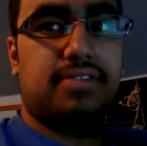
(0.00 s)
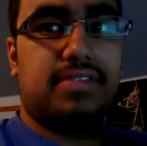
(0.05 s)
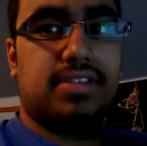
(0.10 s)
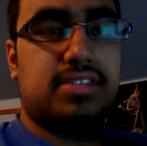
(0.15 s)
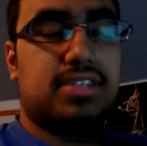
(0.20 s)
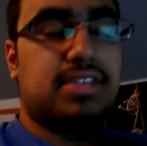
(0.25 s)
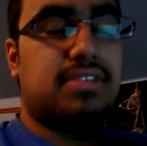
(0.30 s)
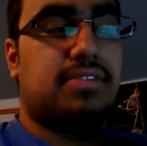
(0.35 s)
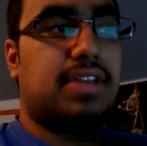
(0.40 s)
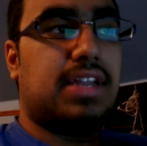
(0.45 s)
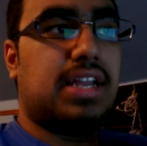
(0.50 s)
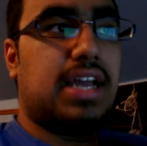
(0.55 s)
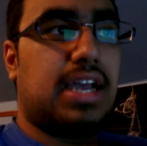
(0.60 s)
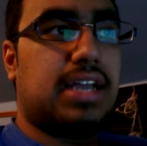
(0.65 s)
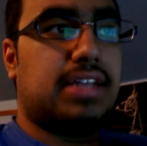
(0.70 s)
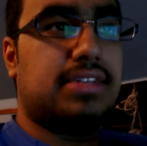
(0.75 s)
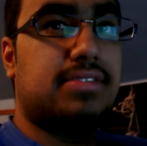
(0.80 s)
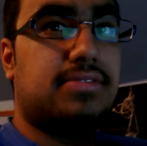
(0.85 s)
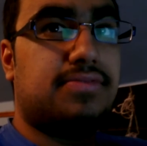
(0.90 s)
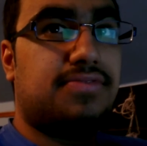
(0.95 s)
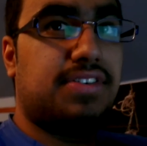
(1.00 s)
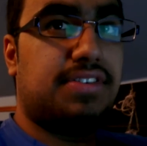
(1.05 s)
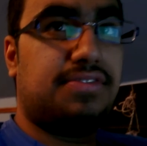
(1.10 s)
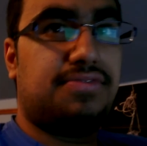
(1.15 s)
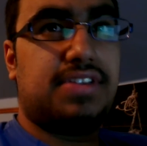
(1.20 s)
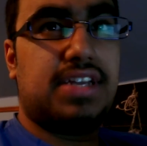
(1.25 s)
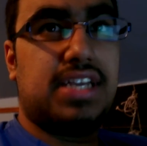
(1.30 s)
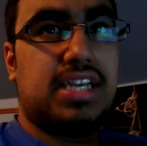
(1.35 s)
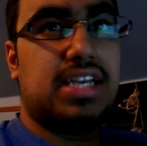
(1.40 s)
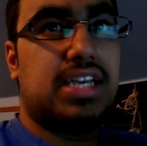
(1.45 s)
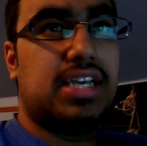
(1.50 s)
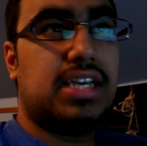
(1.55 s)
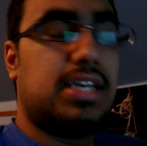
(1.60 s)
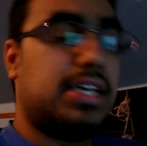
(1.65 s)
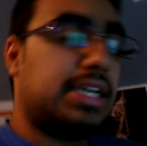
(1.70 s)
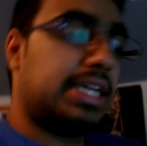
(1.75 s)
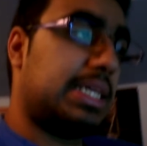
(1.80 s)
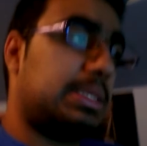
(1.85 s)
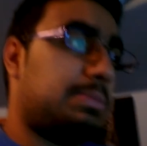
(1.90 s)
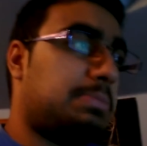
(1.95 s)
The 7950
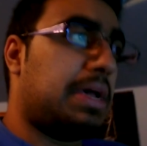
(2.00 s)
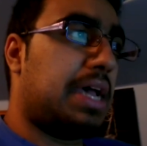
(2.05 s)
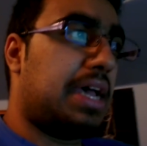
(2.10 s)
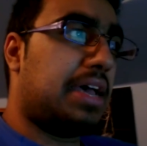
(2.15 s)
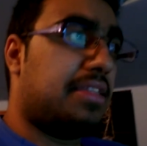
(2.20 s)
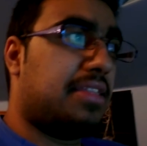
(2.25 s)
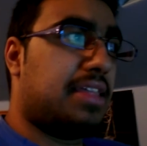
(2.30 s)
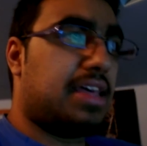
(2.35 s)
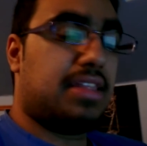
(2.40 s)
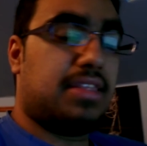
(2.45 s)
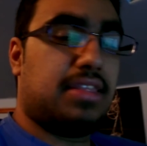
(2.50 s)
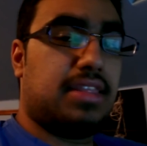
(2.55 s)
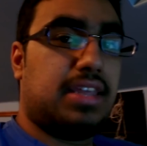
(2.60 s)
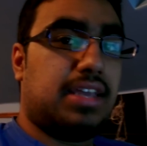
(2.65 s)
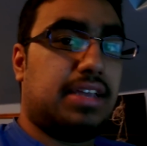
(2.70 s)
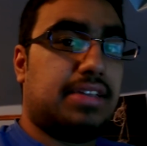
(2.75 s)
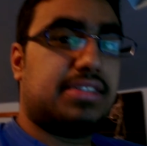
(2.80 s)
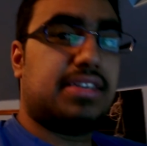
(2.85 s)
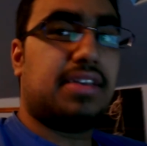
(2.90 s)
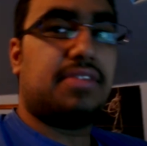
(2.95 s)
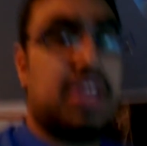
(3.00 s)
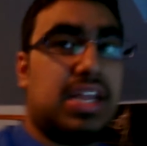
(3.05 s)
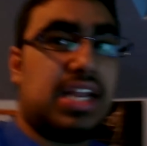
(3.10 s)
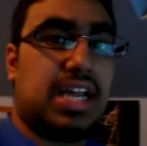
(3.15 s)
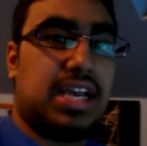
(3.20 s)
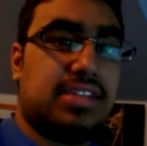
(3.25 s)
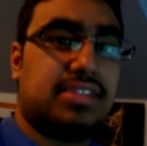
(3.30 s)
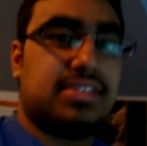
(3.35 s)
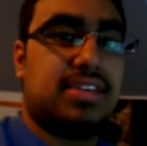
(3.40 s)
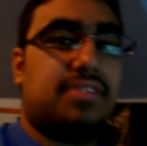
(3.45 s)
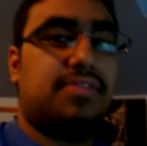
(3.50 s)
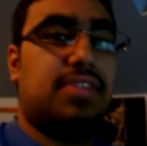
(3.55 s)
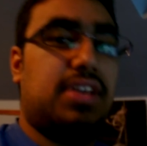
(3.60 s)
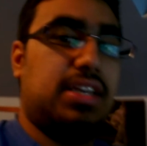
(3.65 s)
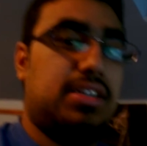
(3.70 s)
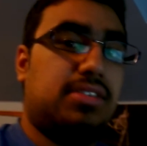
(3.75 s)
is better than the 7970.